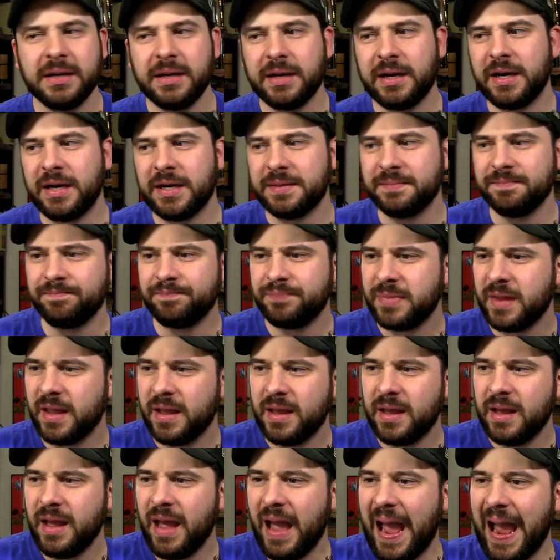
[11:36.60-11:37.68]
Um,
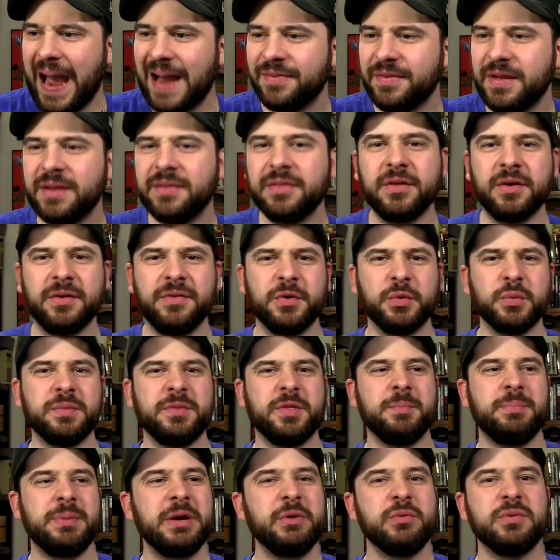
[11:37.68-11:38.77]
and then the, the,
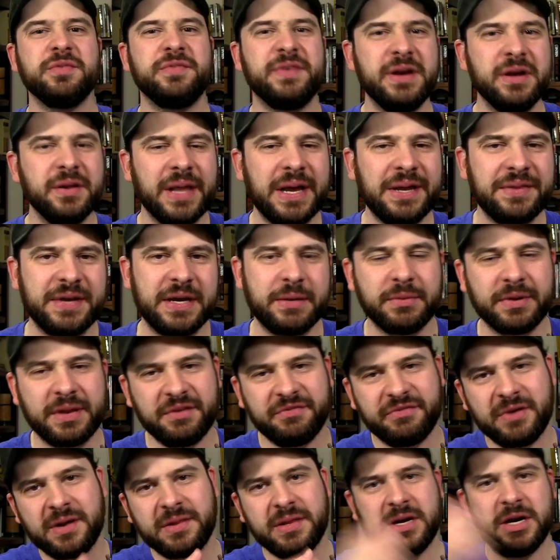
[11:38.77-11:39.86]
the big reveal at the end when they
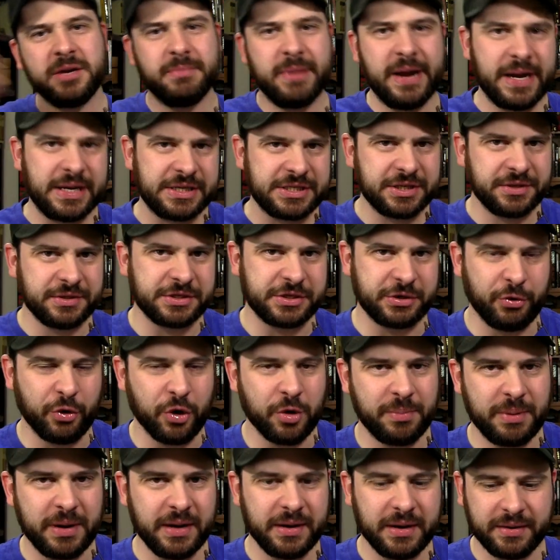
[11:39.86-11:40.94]
finally unmask the
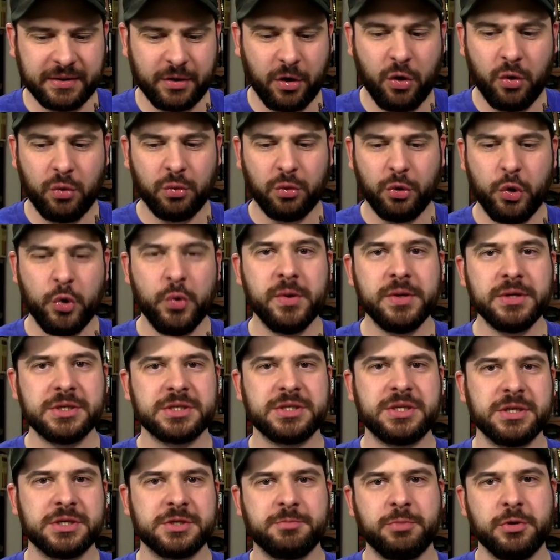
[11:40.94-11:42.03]
Scorpion and oh, who
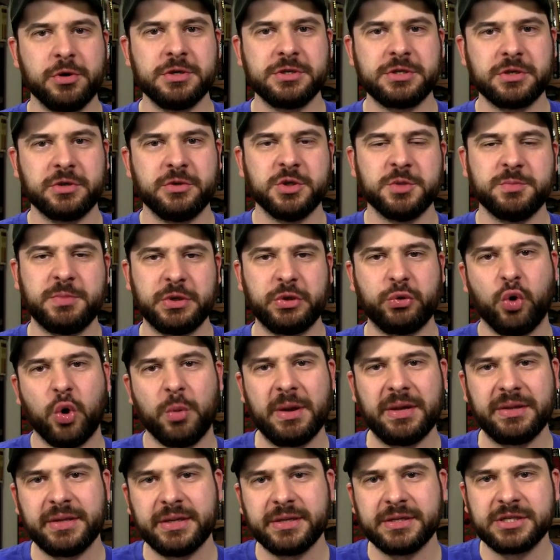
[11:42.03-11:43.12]
is this person who's been
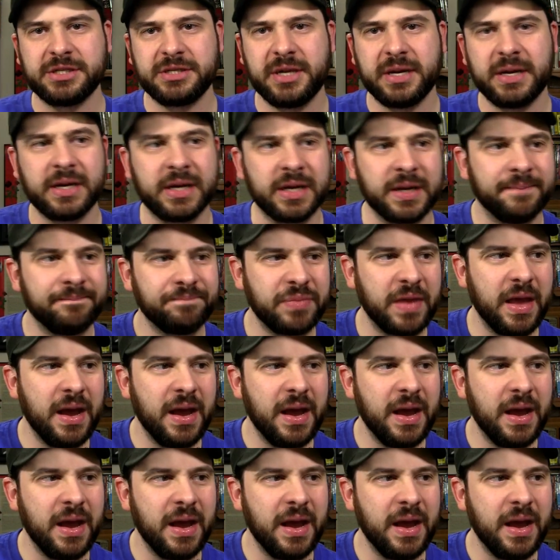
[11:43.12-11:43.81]
tormenting Sting?